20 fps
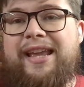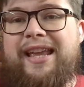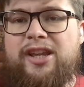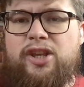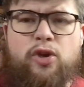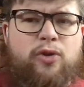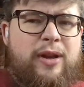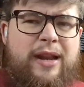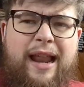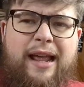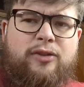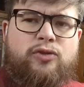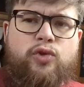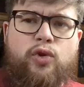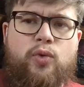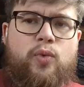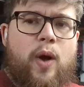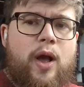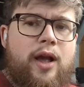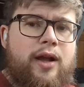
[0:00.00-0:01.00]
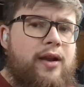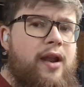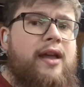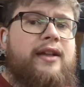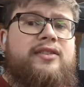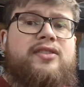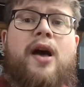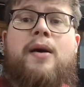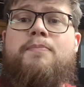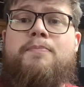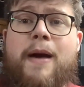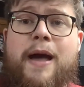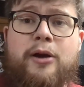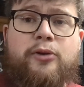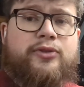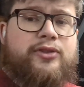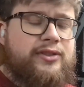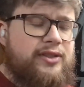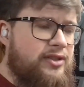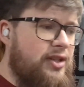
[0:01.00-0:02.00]
unilateral work like
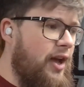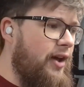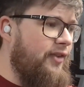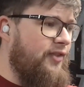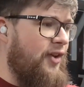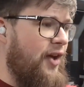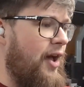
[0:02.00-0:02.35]
dumbbells and stuff.